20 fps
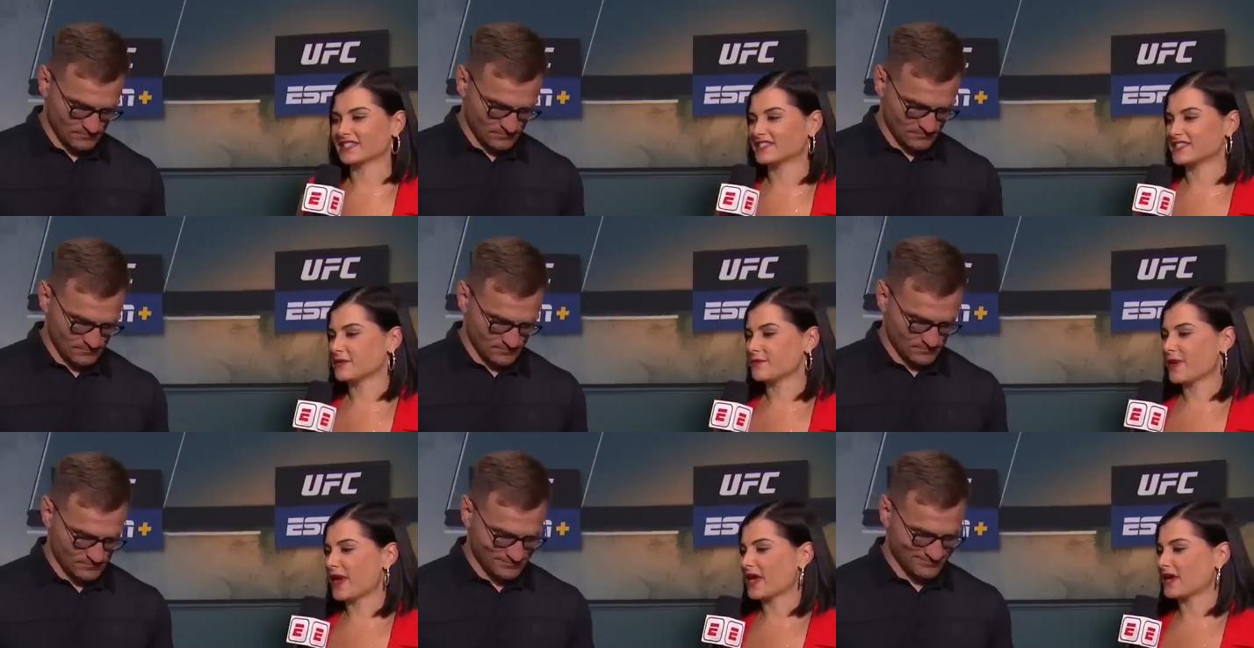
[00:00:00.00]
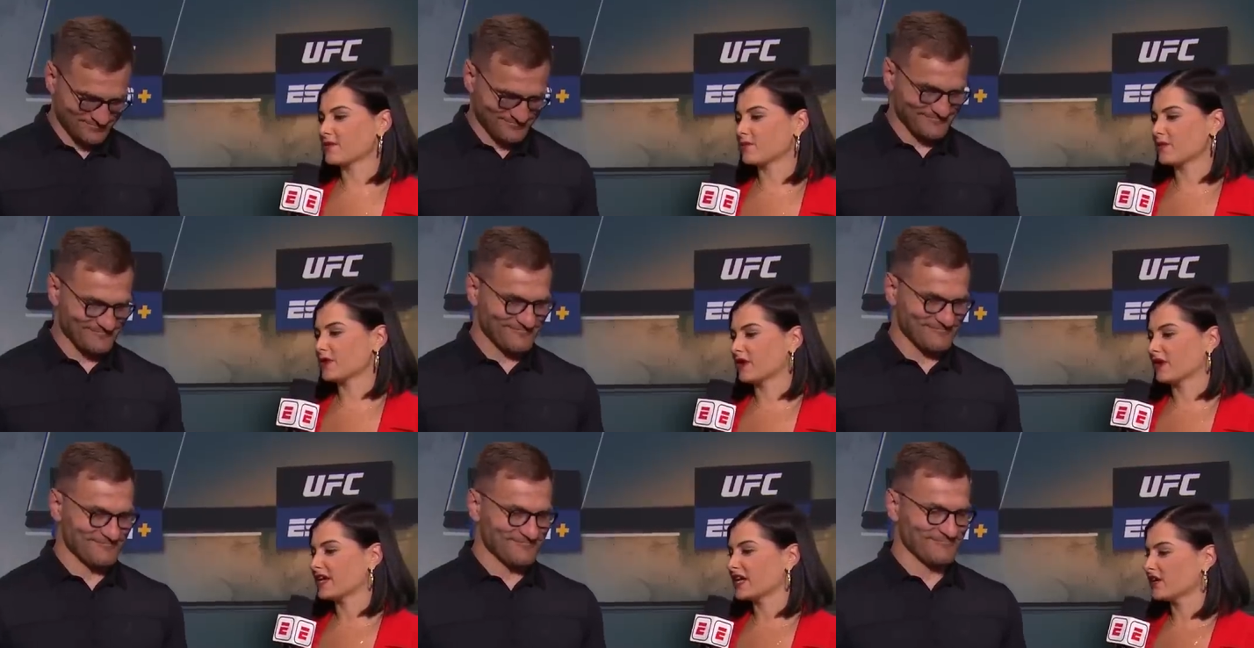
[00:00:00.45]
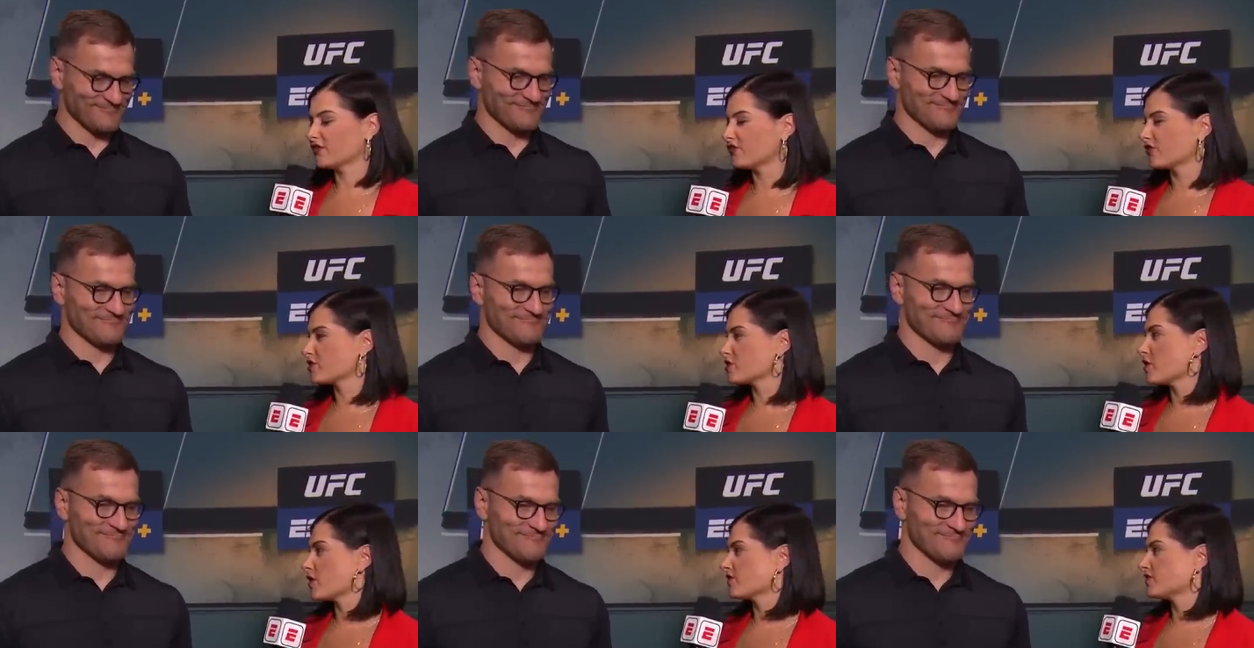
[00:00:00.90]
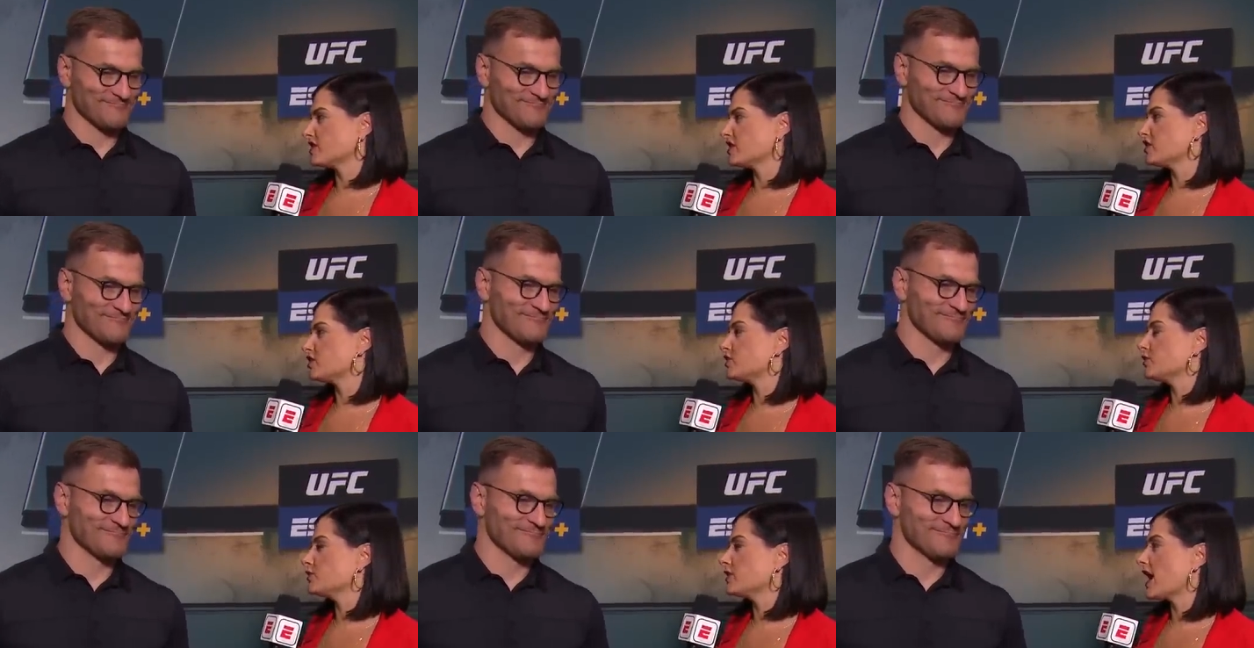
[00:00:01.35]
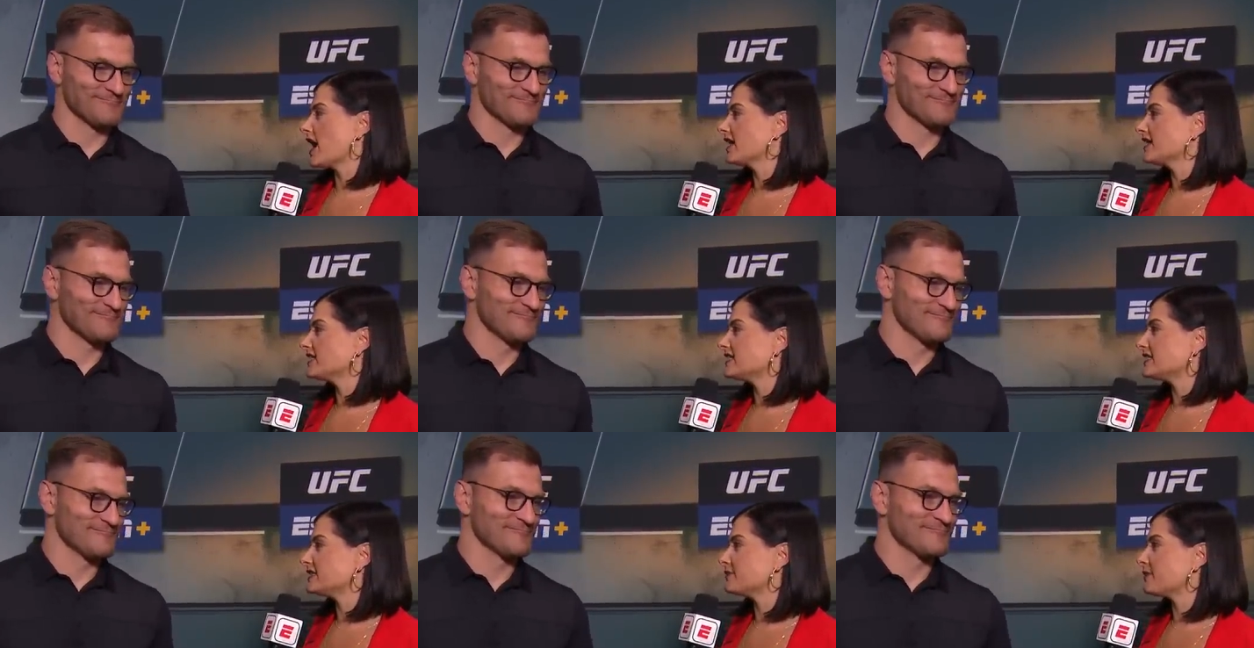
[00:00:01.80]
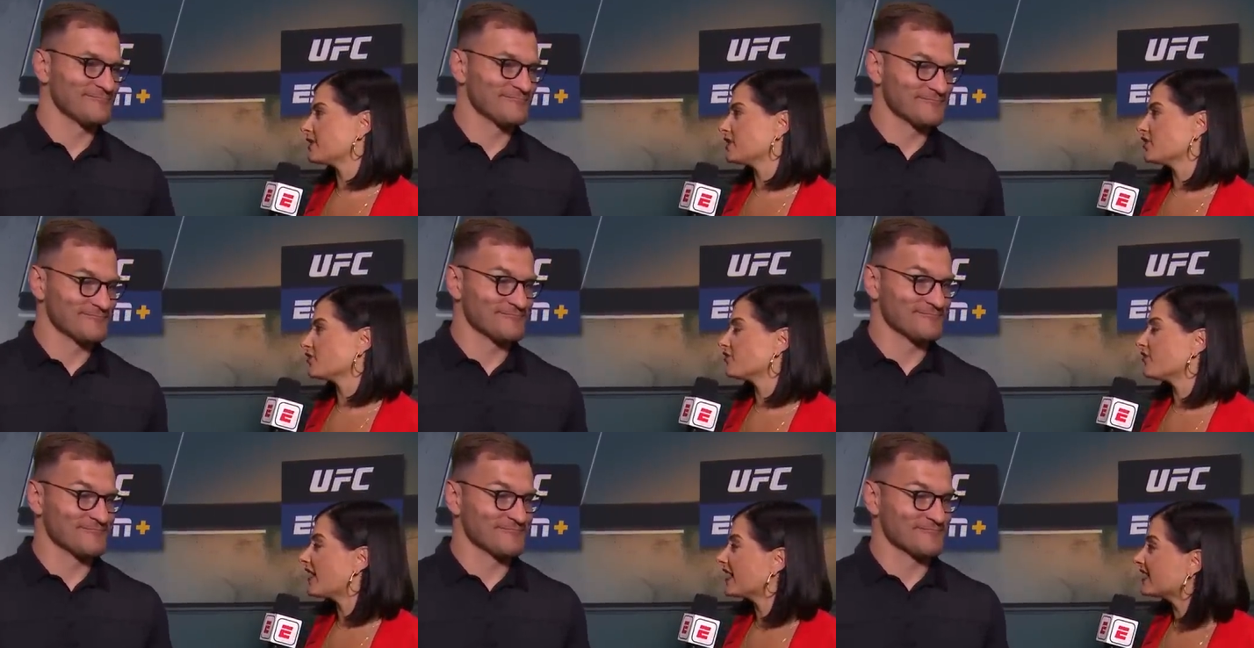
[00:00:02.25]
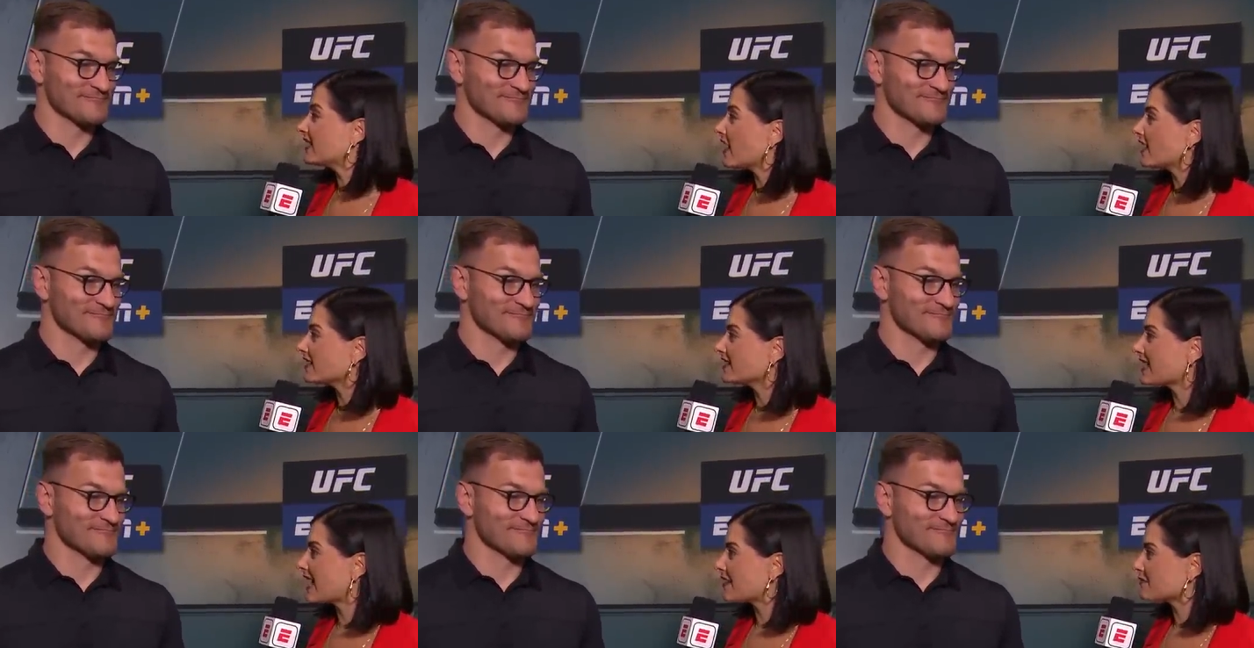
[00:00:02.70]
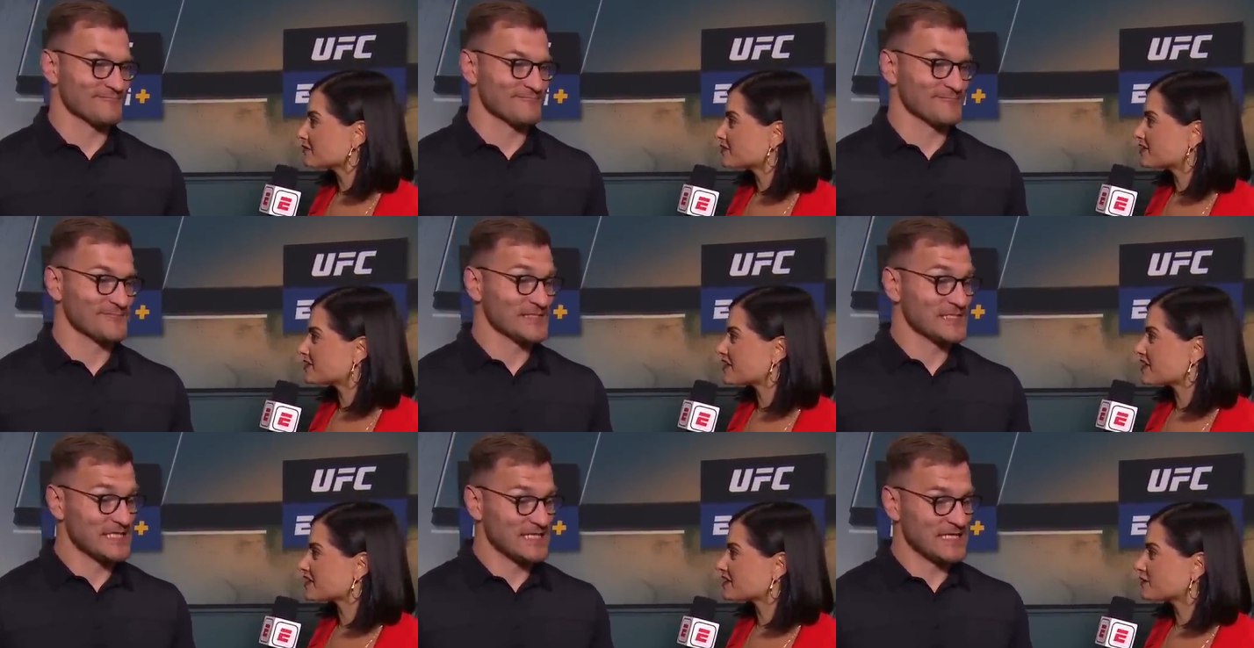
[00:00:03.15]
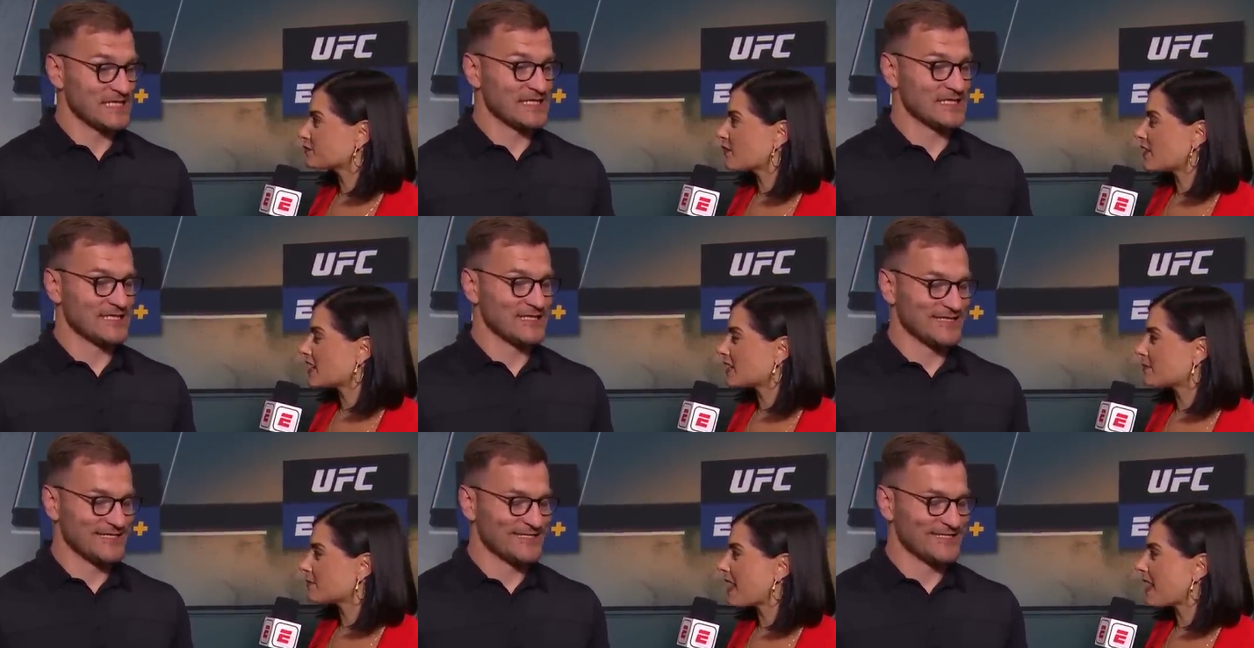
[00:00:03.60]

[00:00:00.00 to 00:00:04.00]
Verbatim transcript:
Speaker 1: Stipe, we are here for U F C two ninety, but your fight got announced this week.